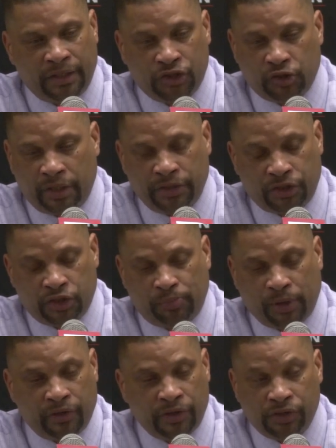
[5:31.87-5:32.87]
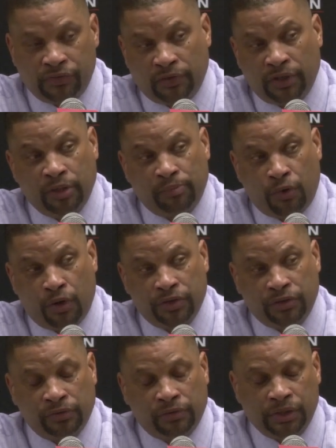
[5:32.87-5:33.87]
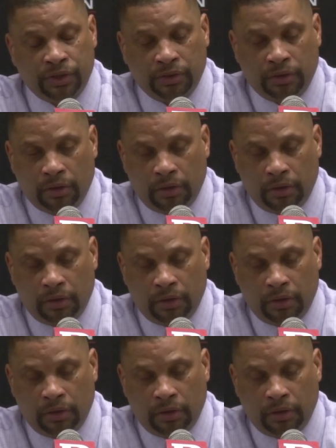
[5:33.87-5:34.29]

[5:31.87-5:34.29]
His experience is really important to us.